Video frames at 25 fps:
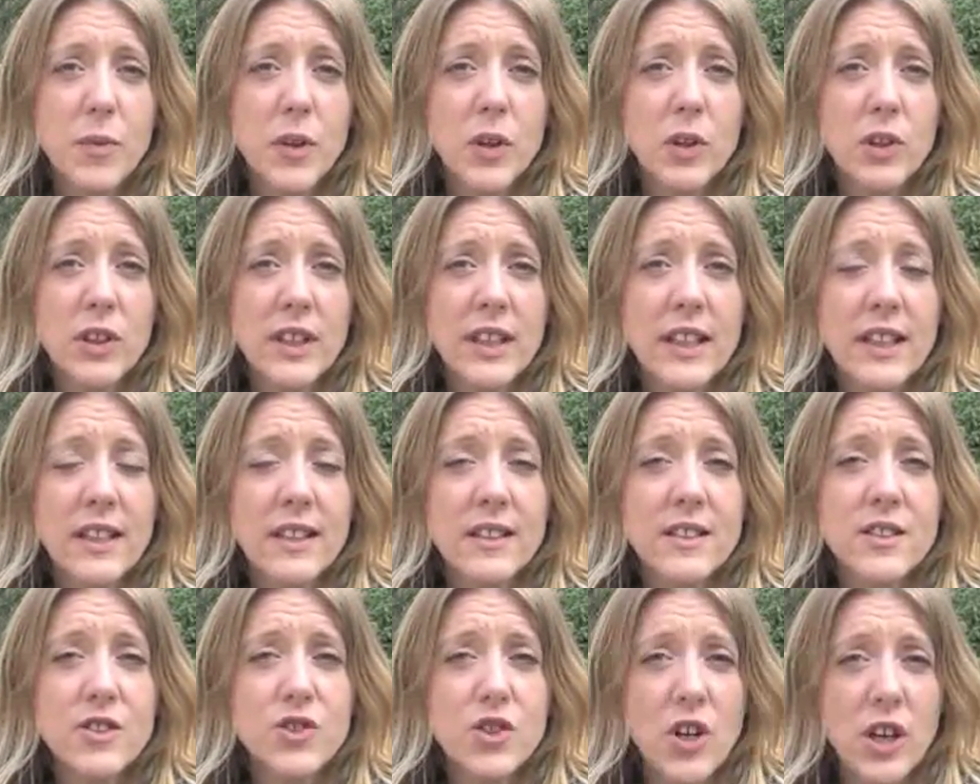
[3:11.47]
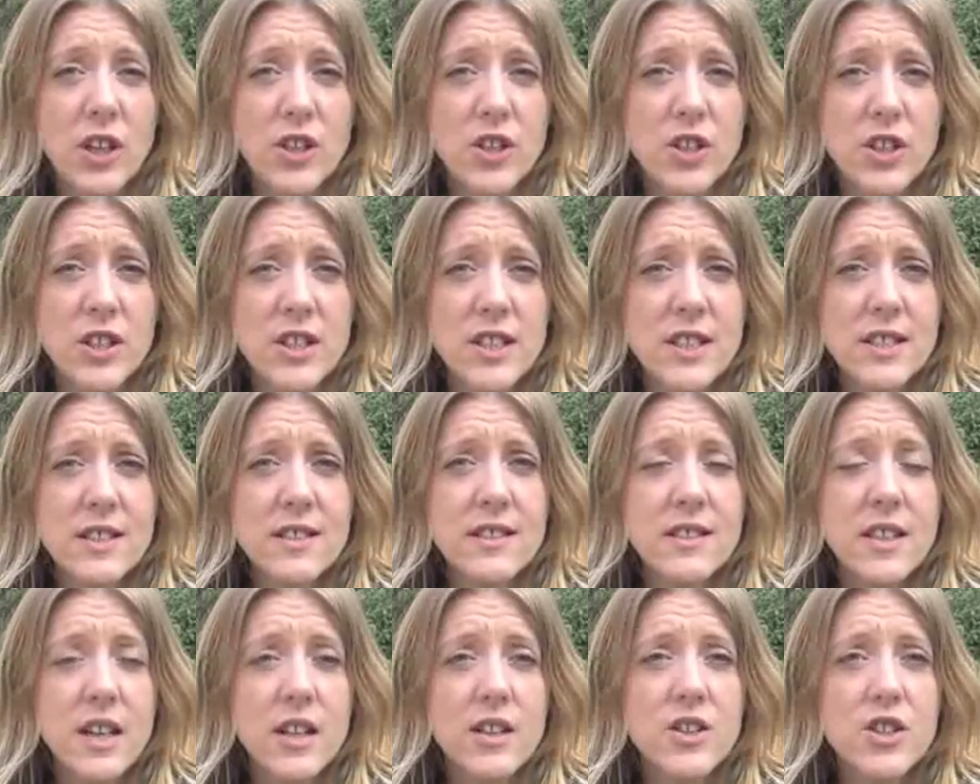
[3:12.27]
building structures
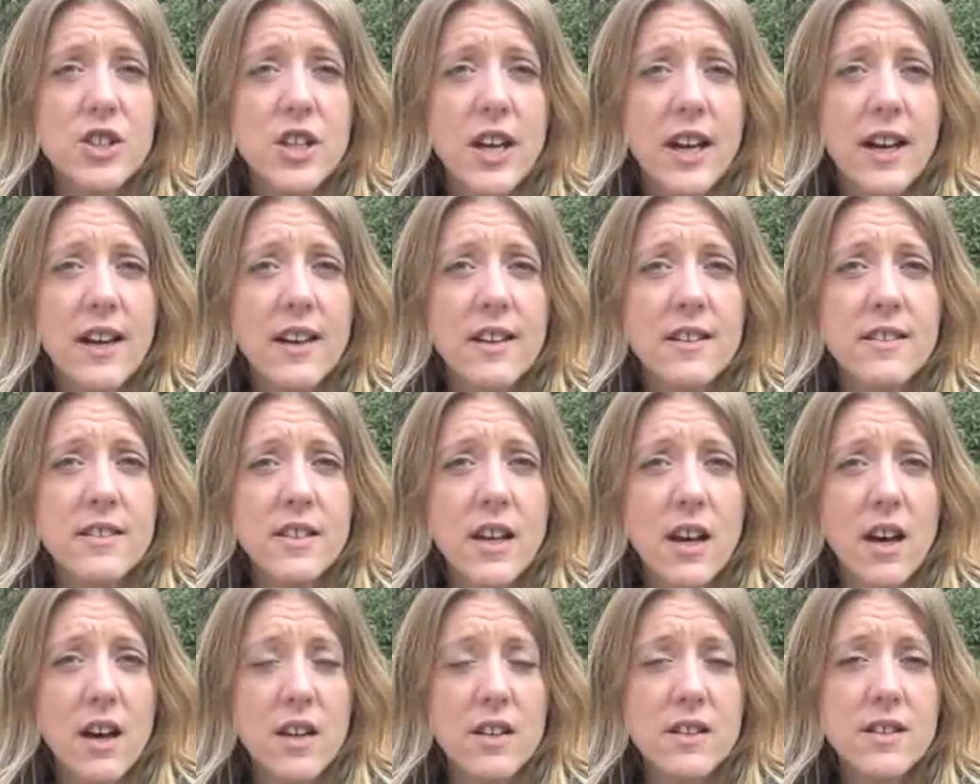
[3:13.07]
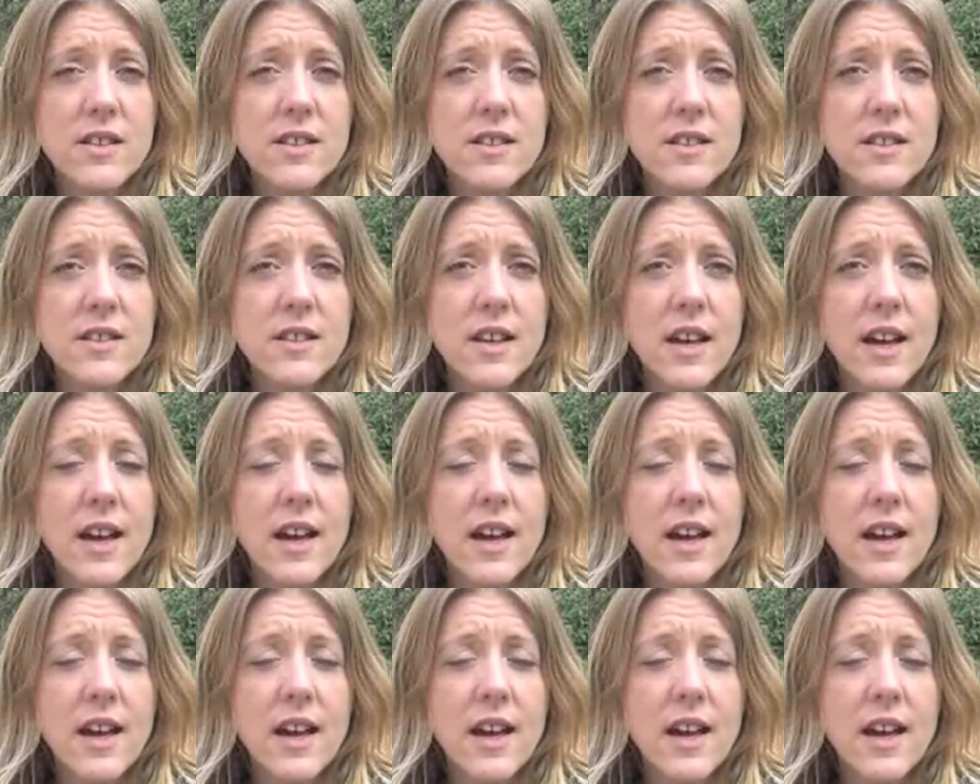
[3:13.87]
such as huts